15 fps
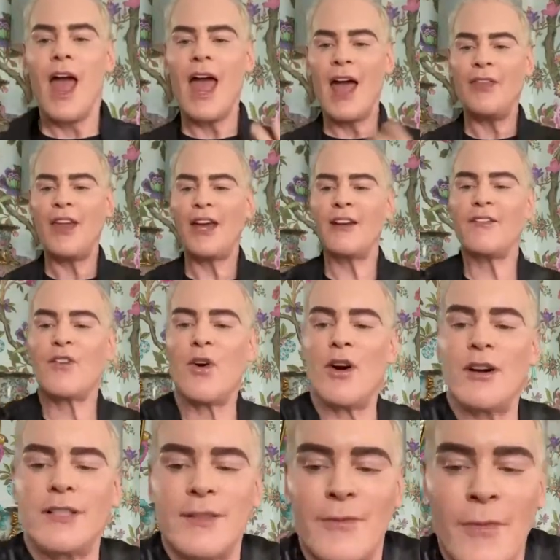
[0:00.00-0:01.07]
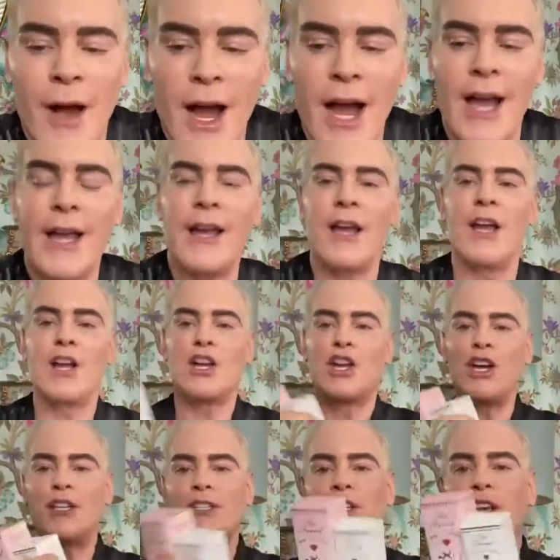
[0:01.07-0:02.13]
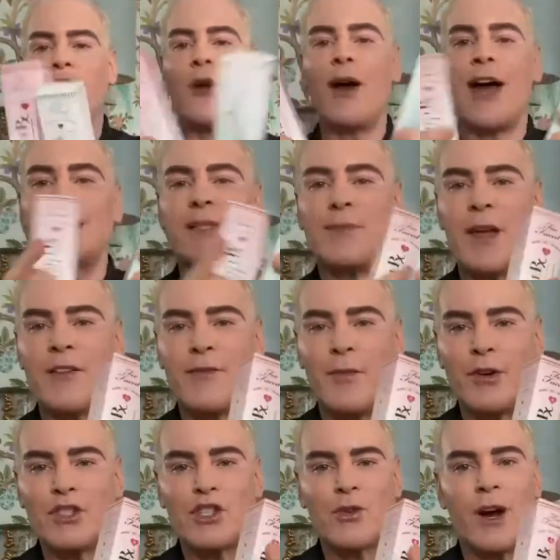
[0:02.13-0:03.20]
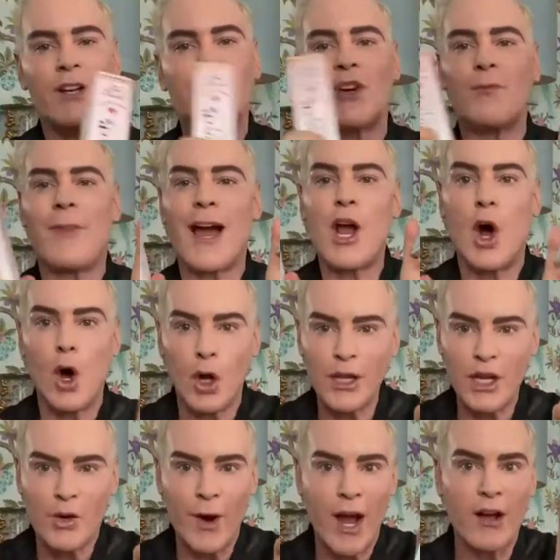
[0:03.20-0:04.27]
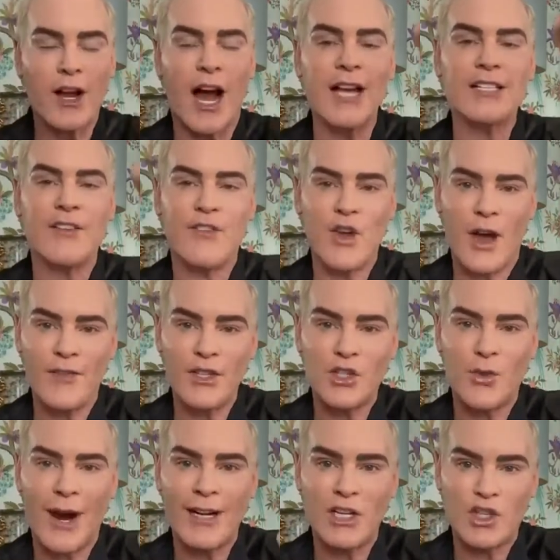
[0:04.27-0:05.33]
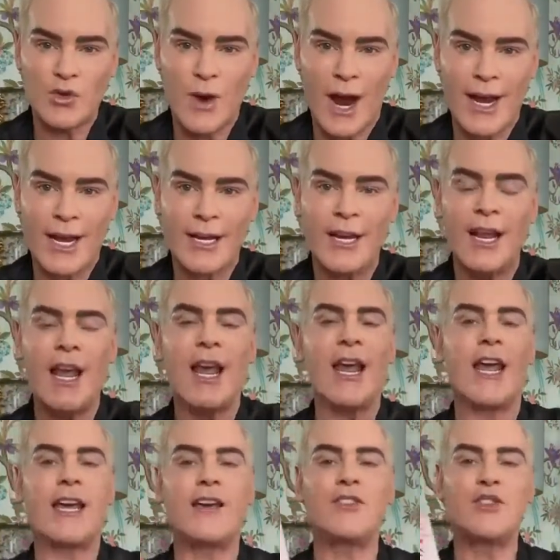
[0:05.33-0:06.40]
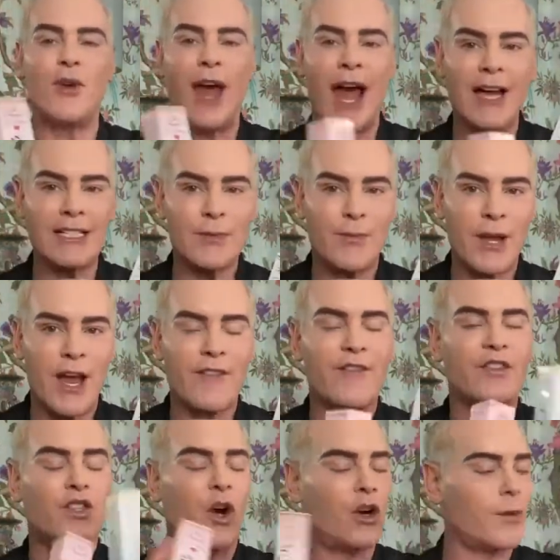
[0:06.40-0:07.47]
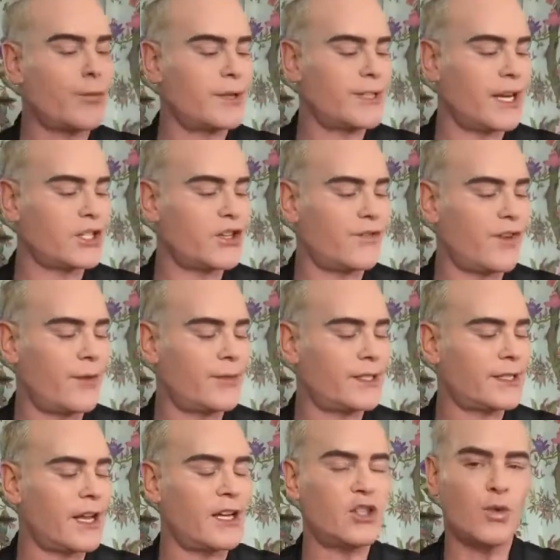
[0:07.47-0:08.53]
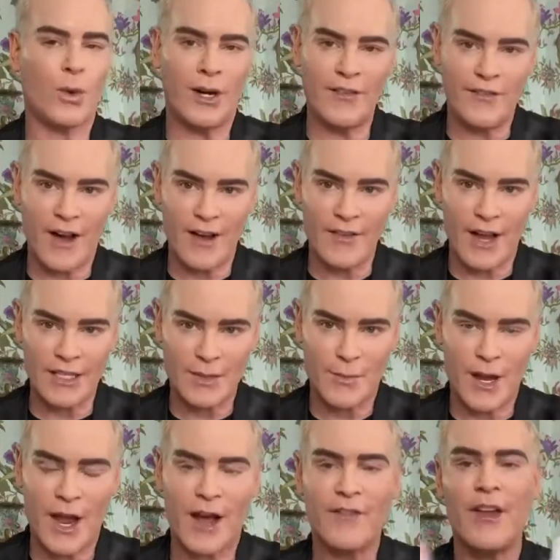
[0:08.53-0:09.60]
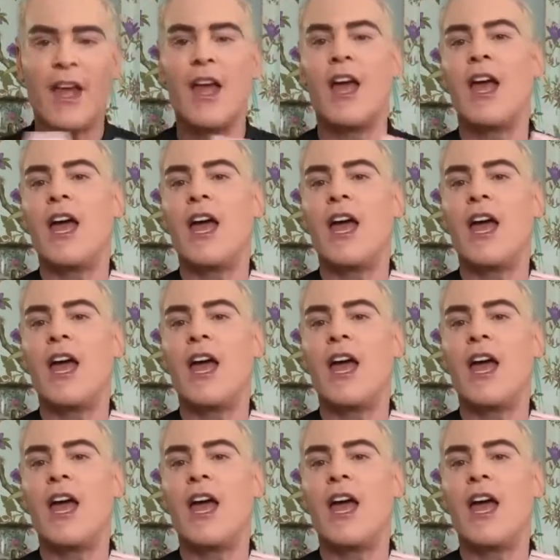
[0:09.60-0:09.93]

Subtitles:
And then, of course, my Good To Go SPF moisturizer. My holy grail, guys. If you haven't tried it, try it. It gives you SPF, total protection from the sun, 25 SPF.